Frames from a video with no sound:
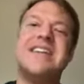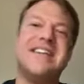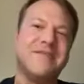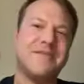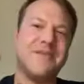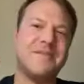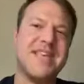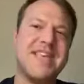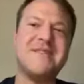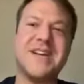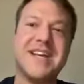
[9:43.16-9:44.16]
from
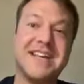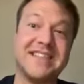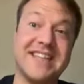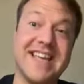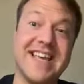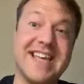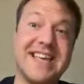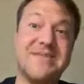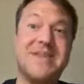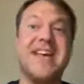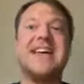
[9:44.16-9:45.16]
hearing the
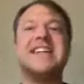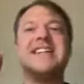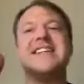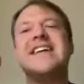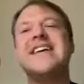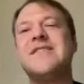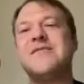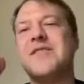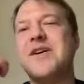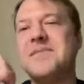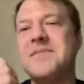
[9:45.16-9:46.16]
name, and
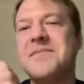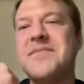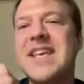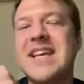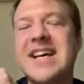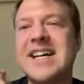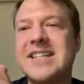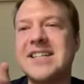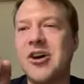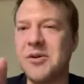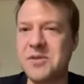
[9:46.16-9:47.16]
from
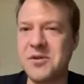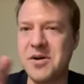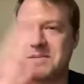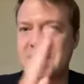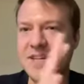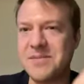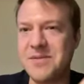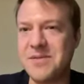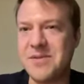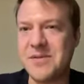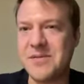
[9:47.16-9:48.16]
Namo Amida
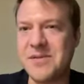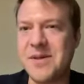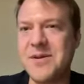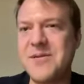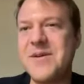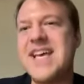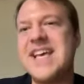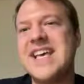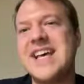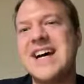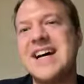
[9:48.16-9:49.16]
Butsu. So,
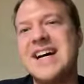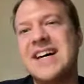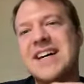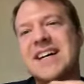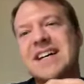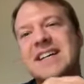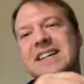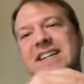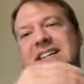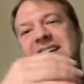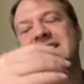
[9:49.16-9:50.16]

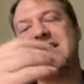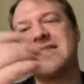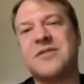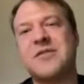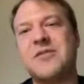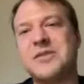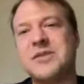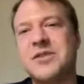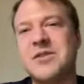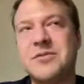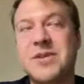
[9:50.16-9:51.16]
and this is called,
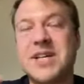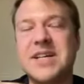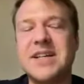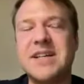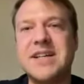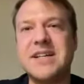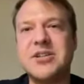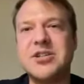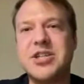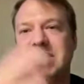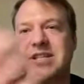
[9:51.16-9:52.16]

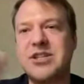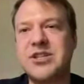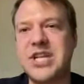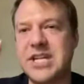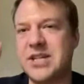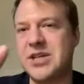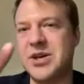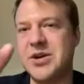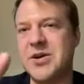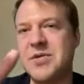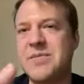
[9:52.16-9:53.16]

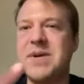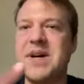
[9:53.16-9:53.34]
Shingyo,